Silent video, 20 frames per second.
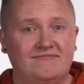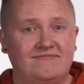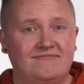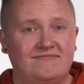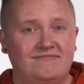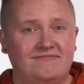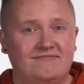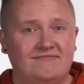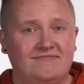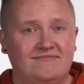
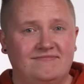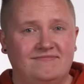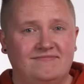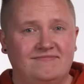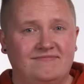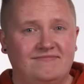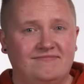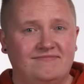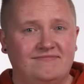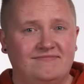
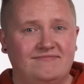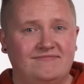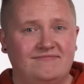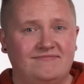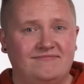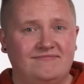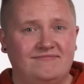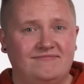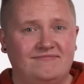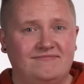
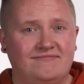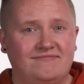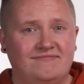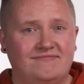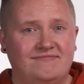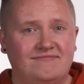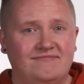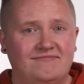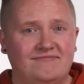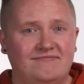(not speaking)